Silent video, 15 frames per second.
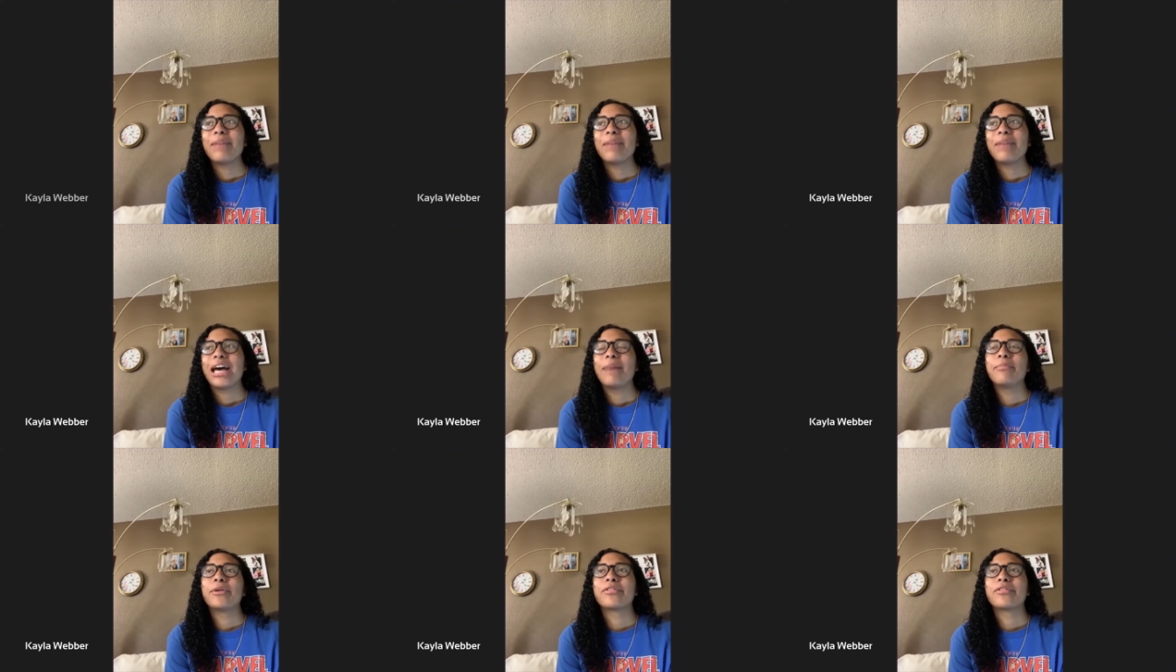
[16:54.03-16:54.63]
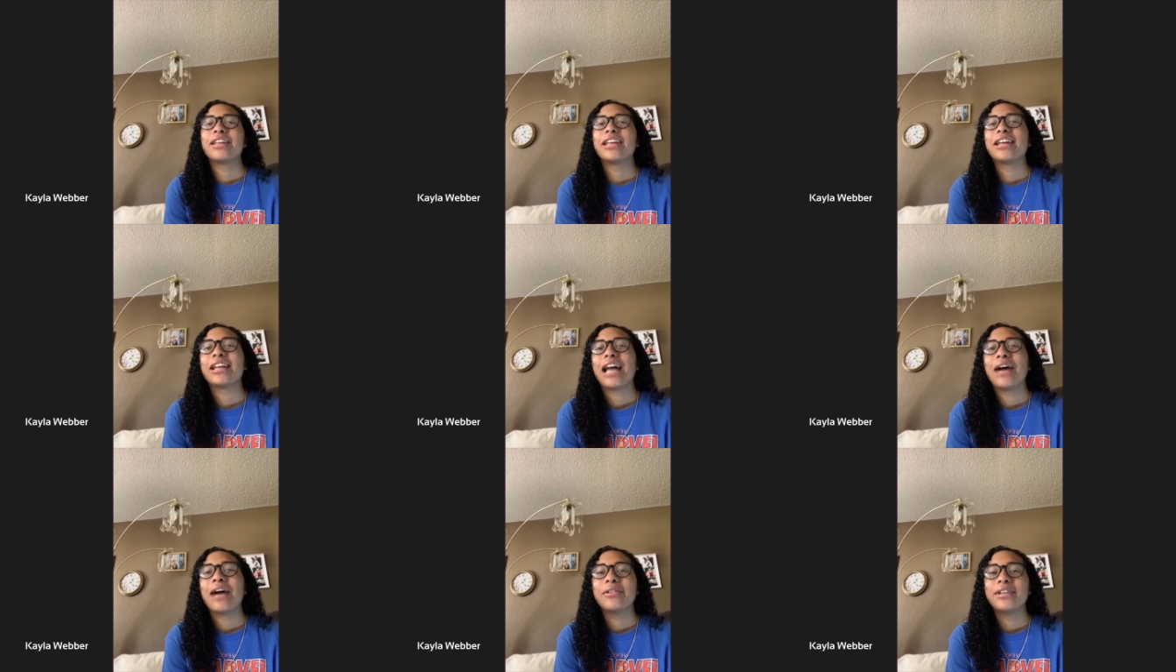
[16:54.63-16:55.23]
at Meridian, I
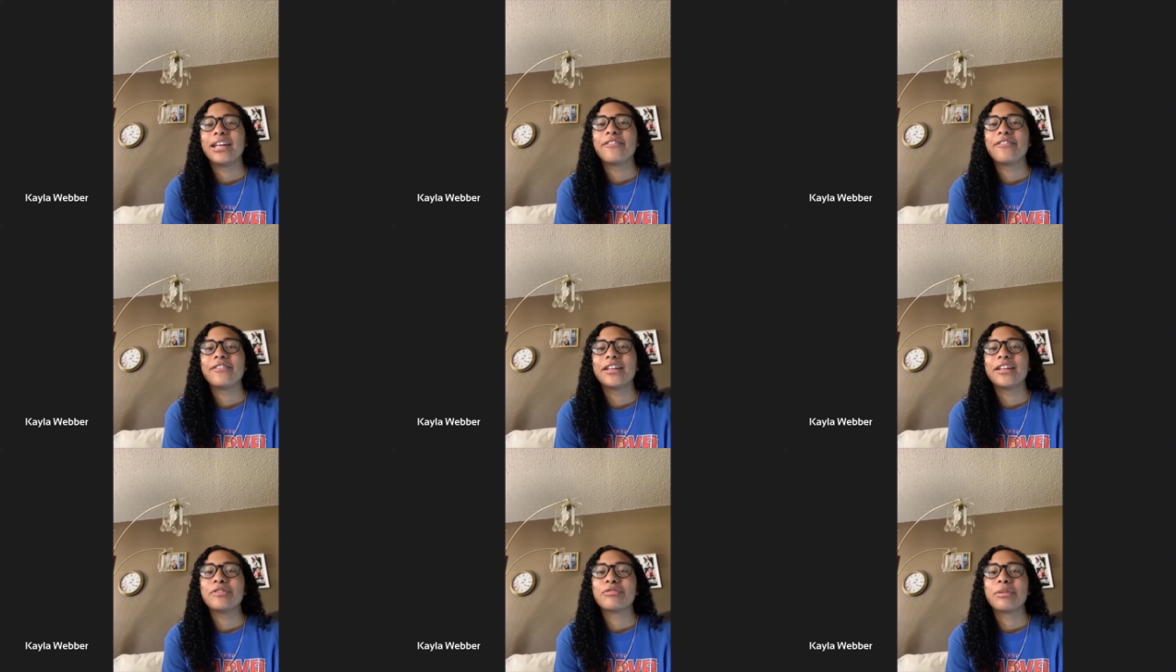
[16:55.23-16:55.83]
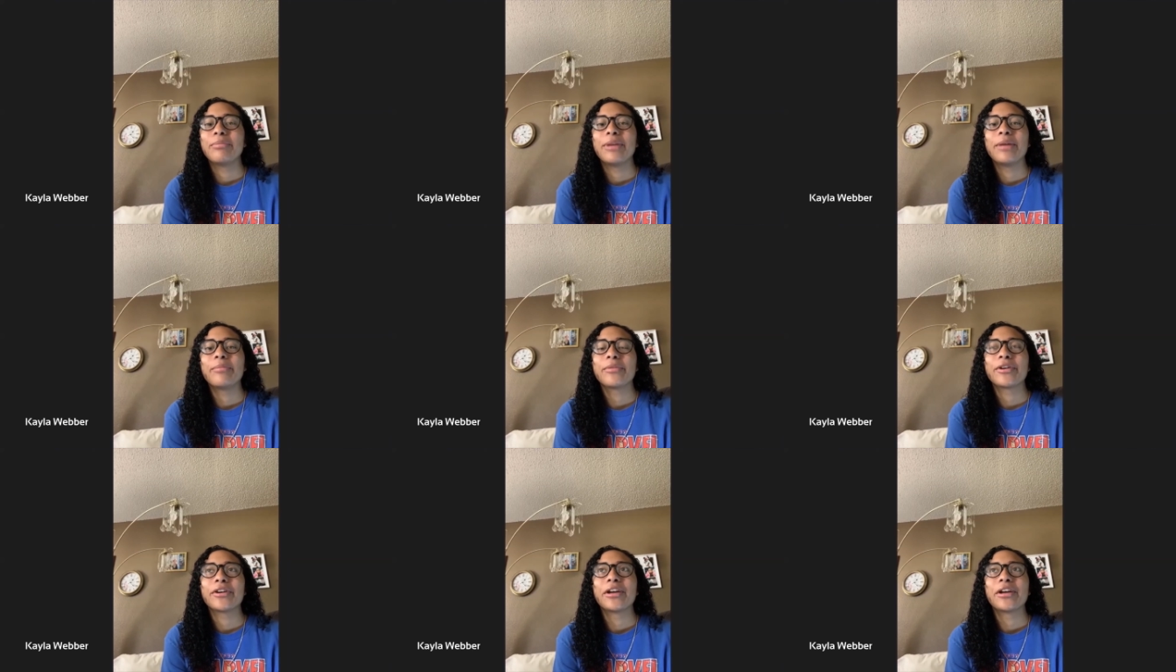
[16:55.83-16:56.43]
would definitely
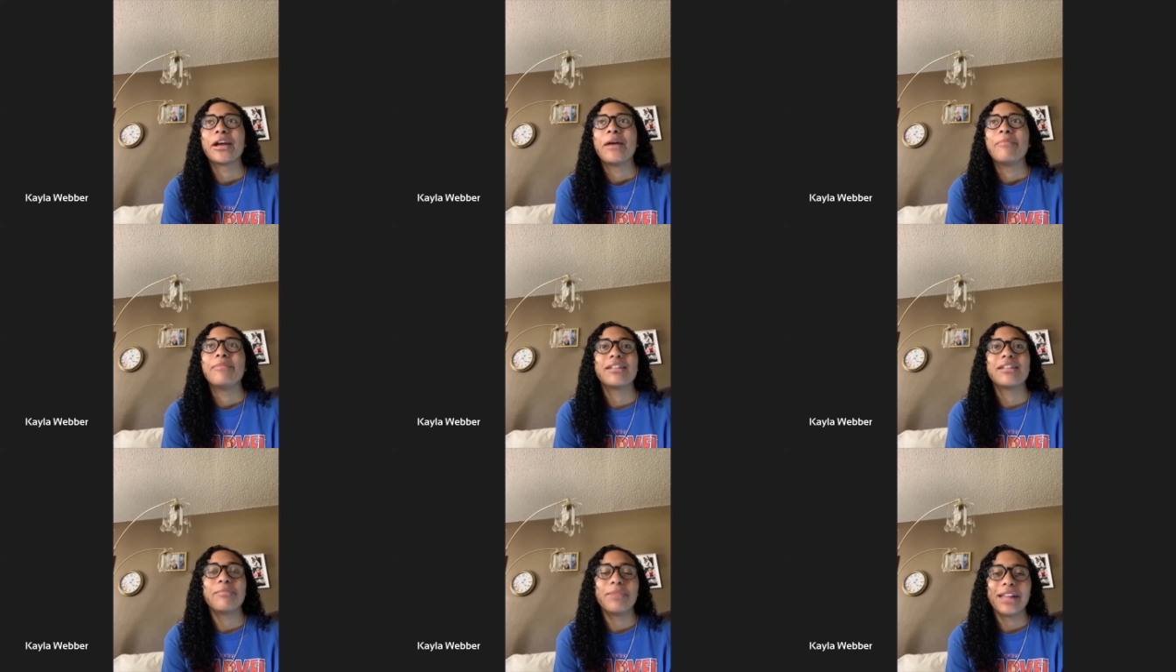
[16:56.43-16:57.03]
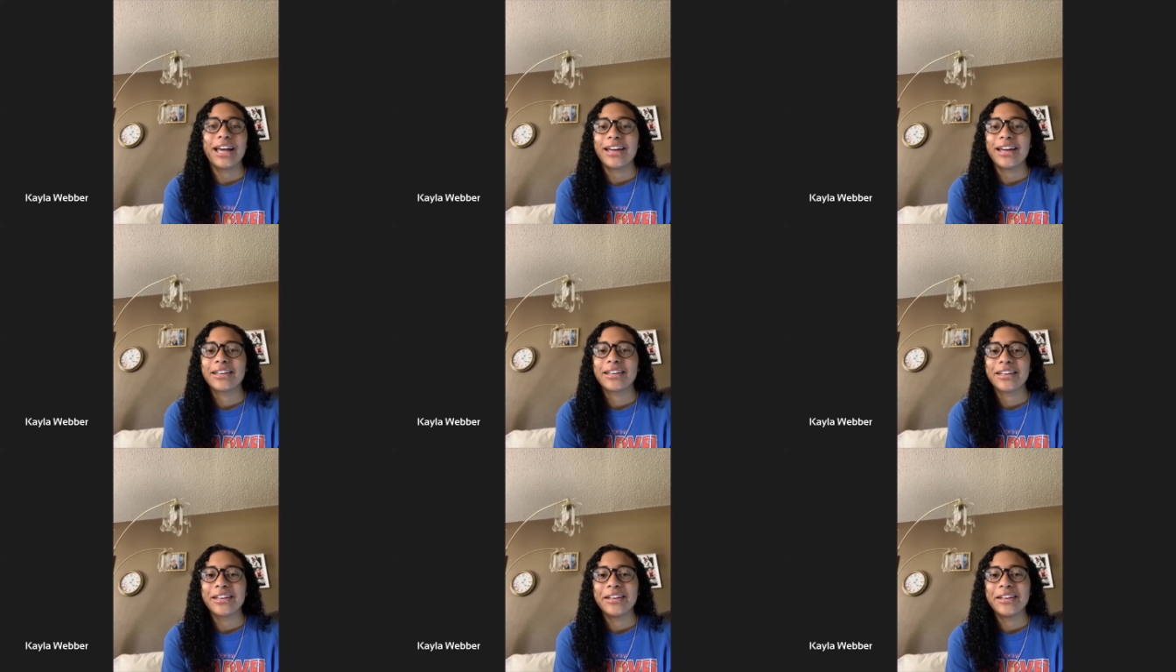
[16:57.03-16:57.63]
remember Ms. Black
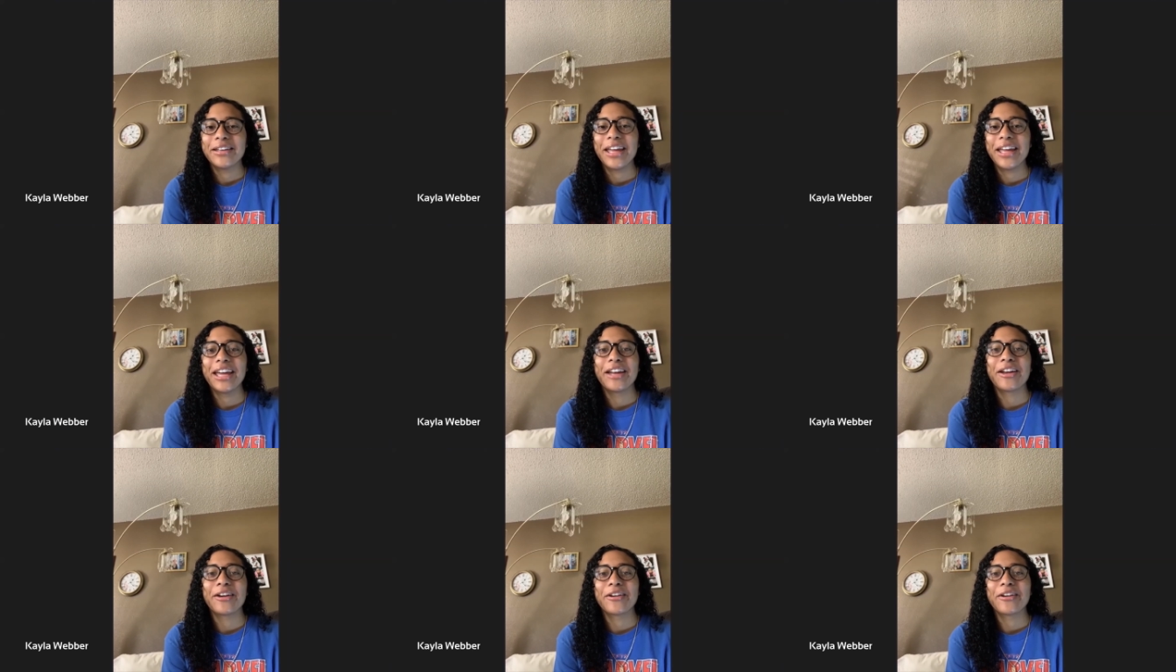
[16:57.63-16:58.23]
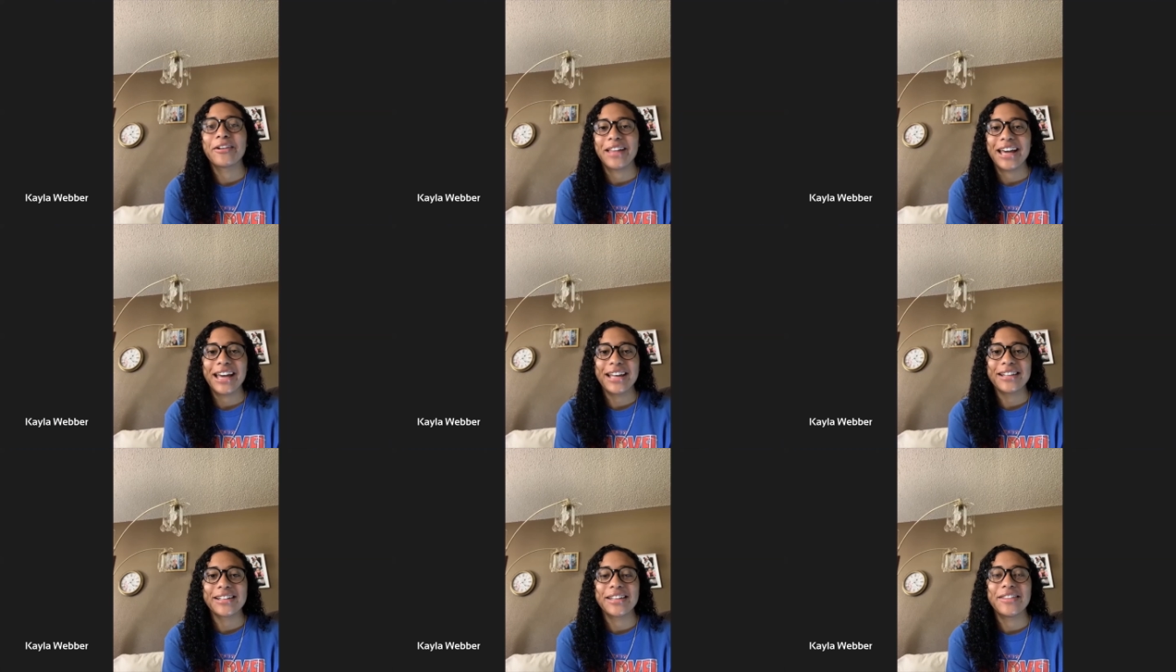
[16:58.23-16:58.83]
and her
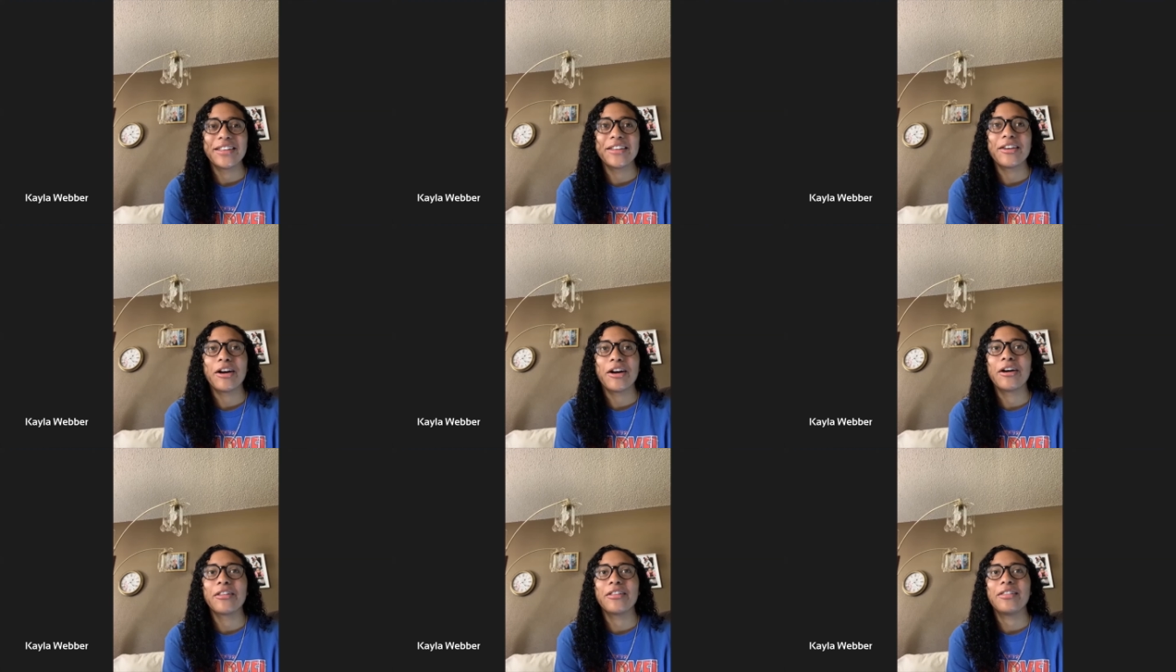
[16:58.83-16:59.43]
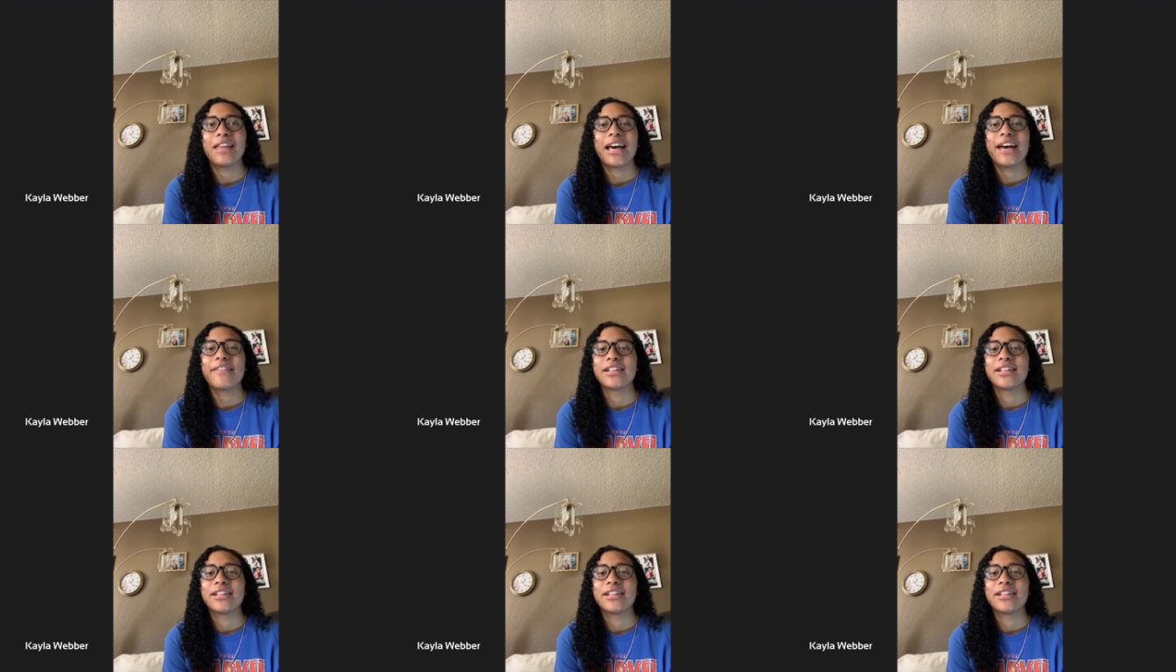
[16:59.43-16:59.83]
class, and then all the laughs